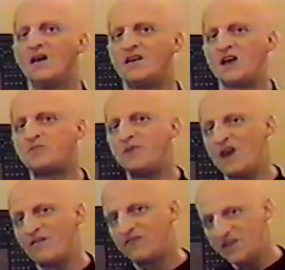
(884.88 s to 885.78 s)
that we
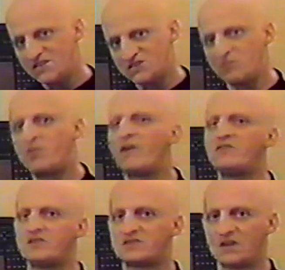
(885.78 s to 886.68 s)
have listed
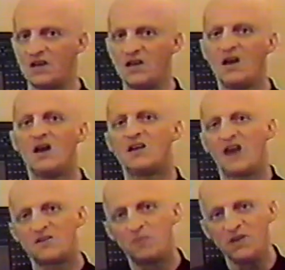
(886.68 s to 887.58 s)
previously
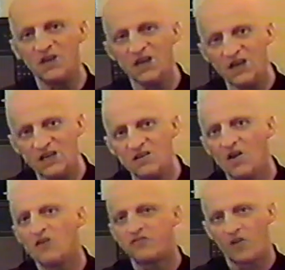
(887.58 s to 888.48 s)
that we need
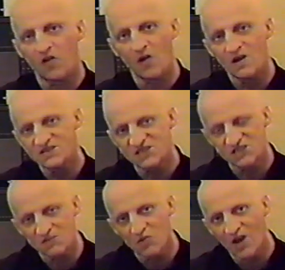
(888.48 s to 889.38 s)
for
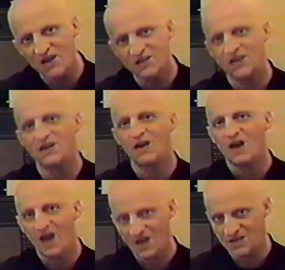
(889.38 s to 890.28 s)
simulating
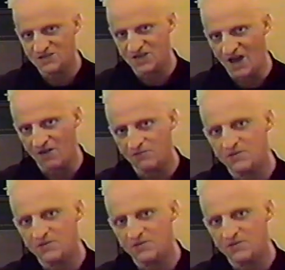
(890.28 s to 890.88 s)
any sound.